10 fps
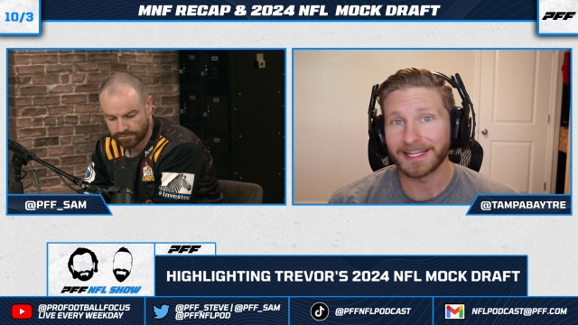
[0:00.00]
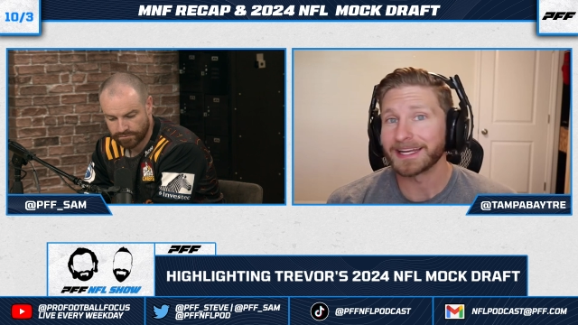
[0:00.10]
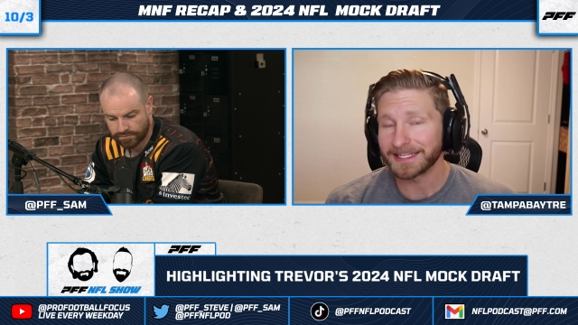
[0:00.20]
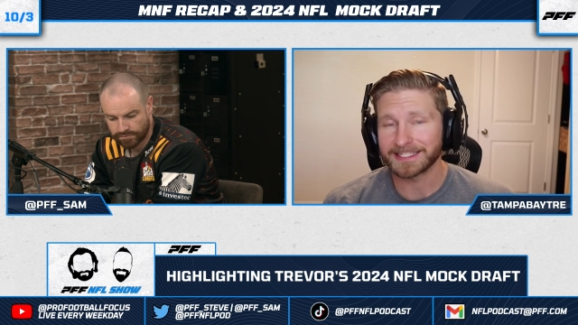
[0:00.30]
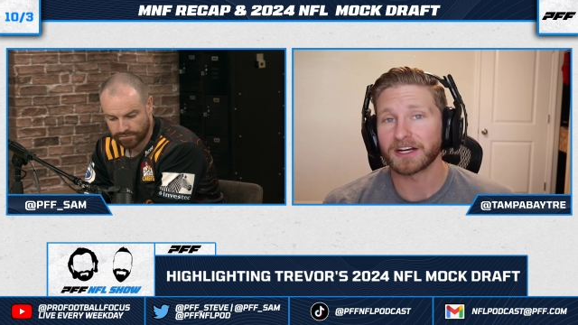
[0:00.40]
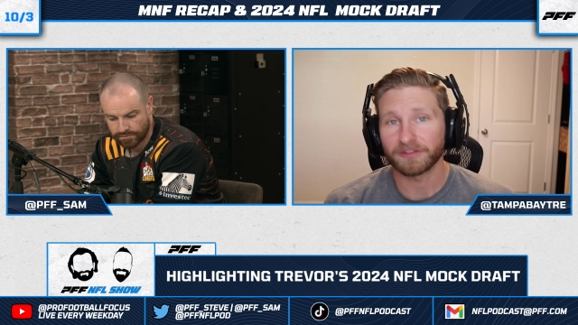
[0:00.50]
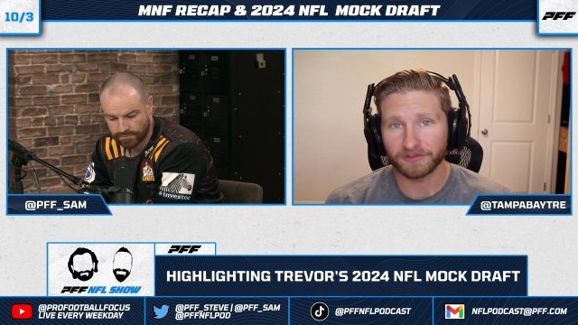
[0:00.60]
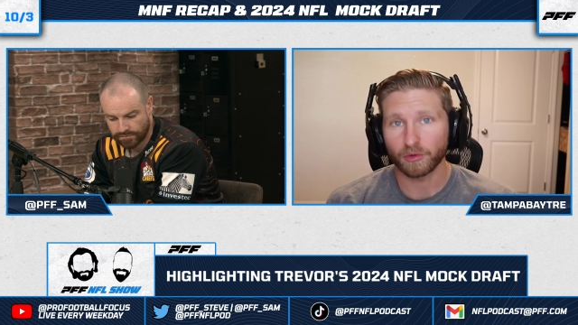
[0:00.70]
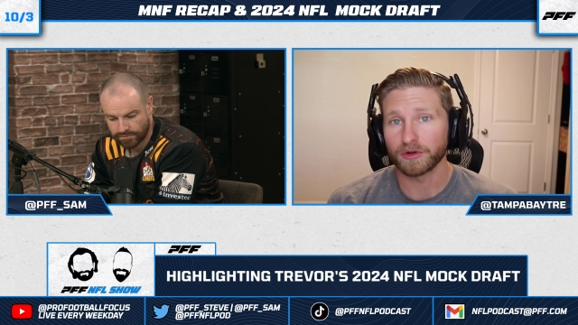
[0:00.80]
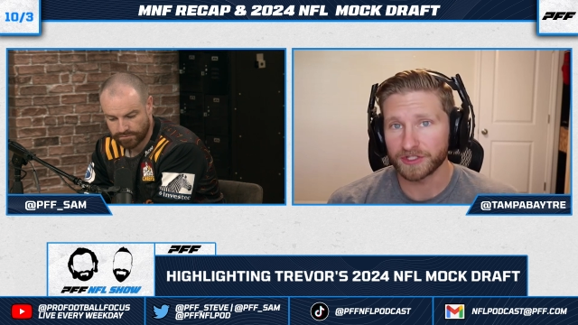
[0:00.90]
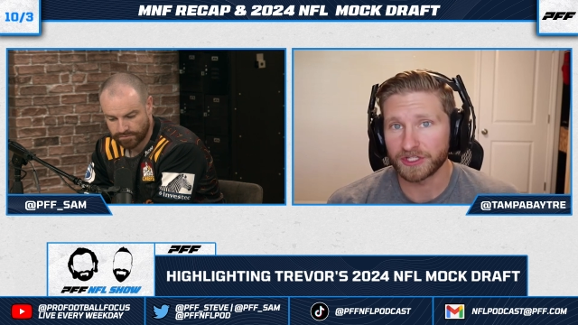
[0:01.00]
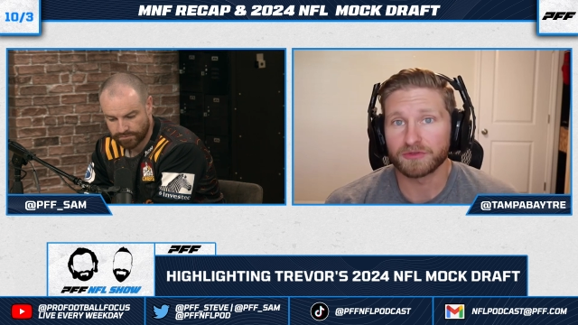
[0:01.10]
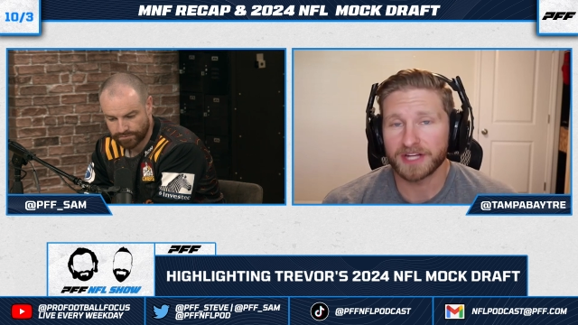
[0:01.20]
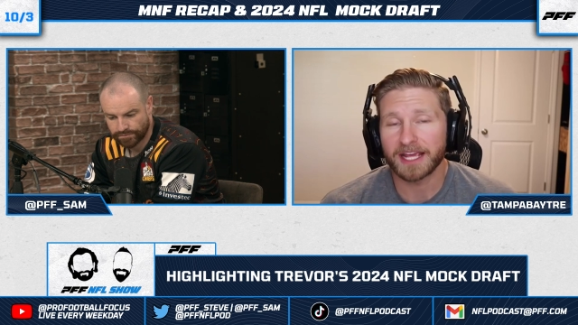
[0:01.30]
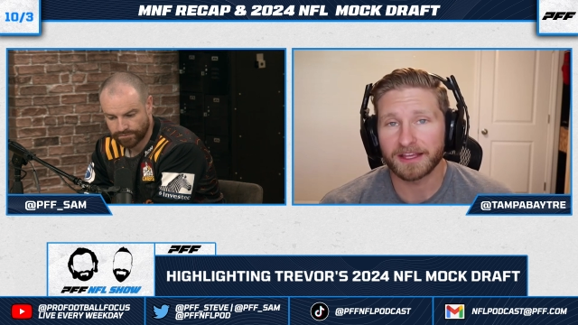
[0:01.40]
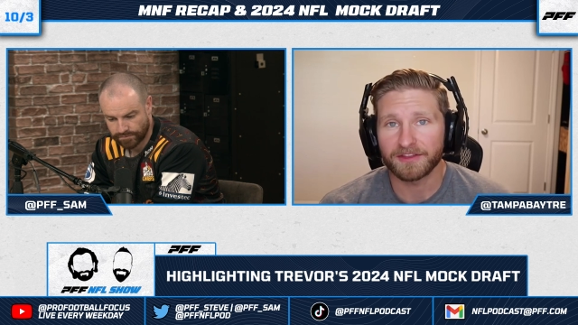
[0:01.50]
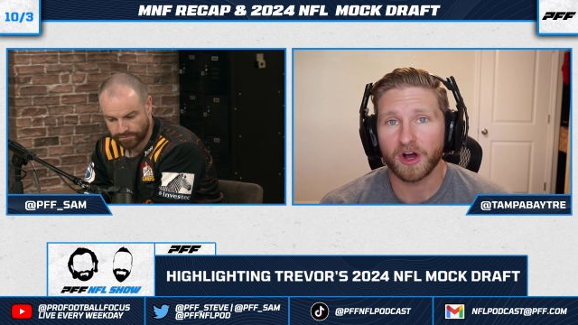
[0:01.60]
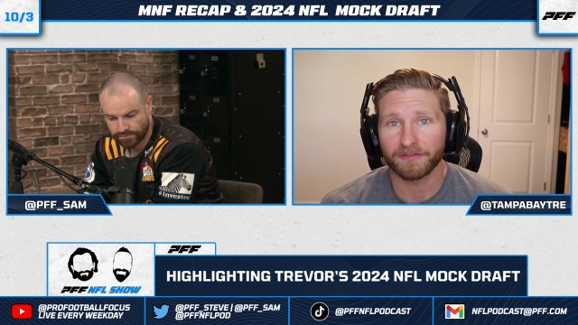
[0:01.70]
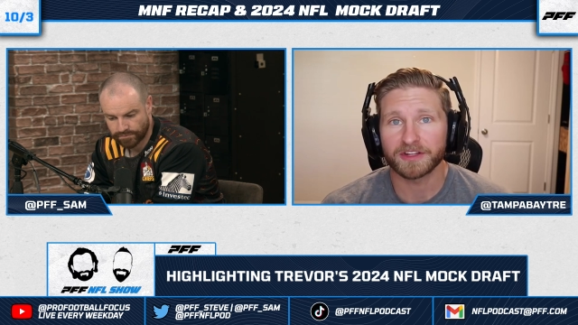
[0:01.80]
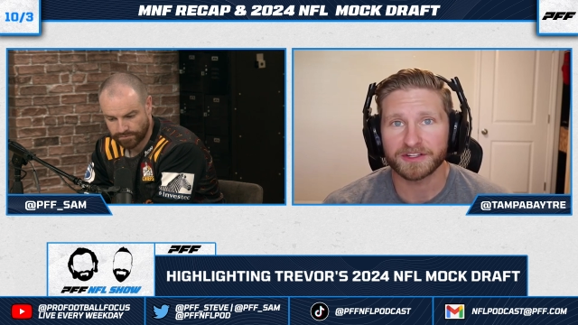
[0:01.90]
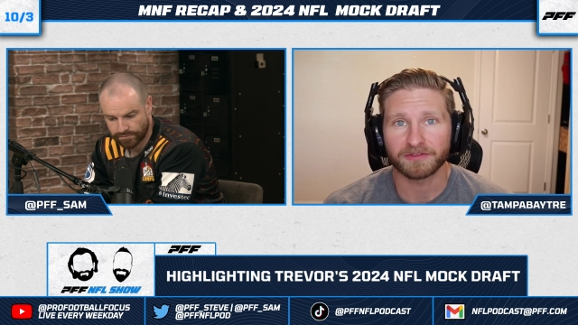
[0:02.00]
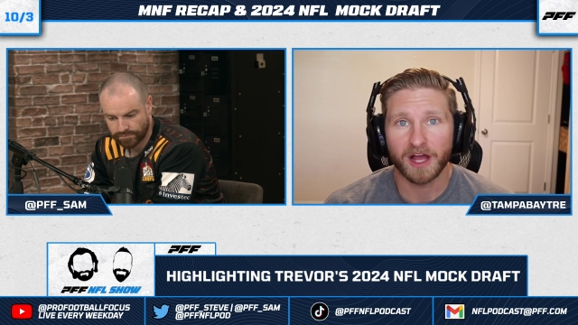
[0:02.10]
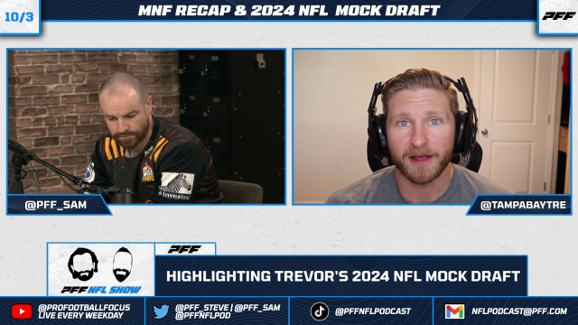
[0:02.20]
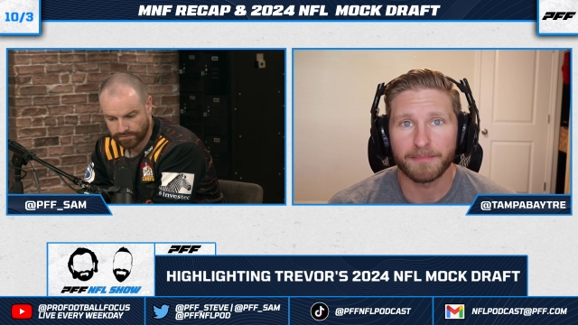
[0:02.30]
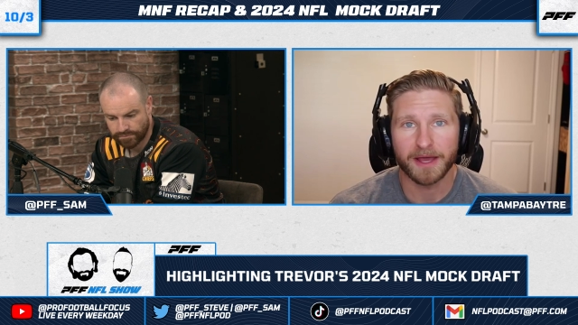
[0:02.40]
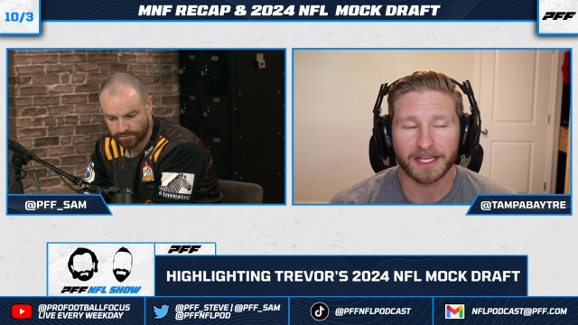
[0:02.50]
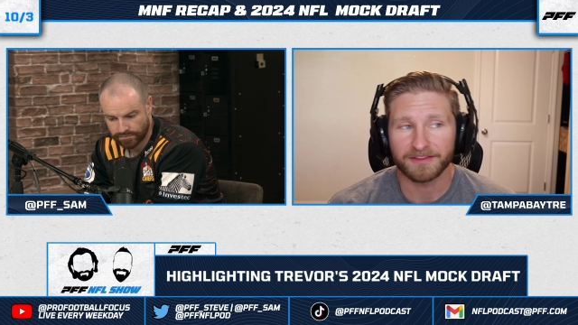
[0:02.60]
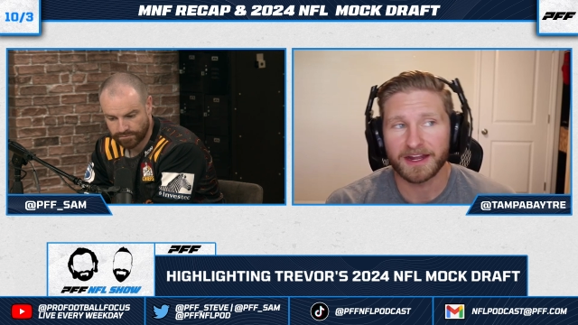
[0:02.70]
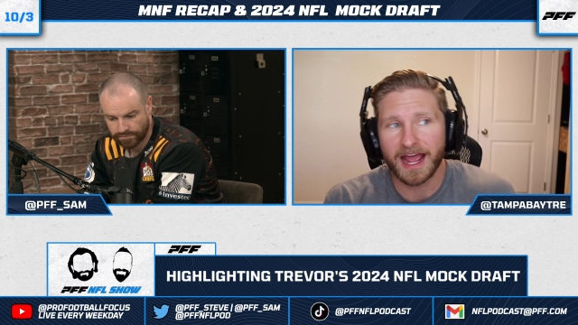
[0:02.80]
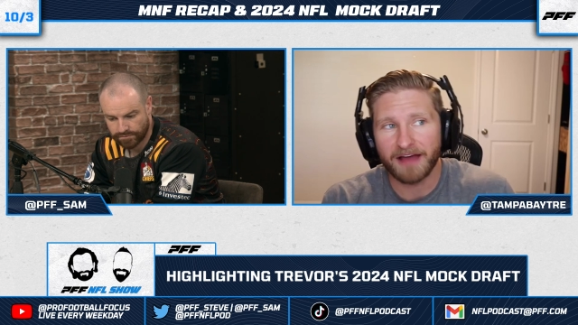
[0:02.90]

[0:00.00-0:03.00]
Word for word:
Speaker 1: lend itself towards you taking the offensive line pick and then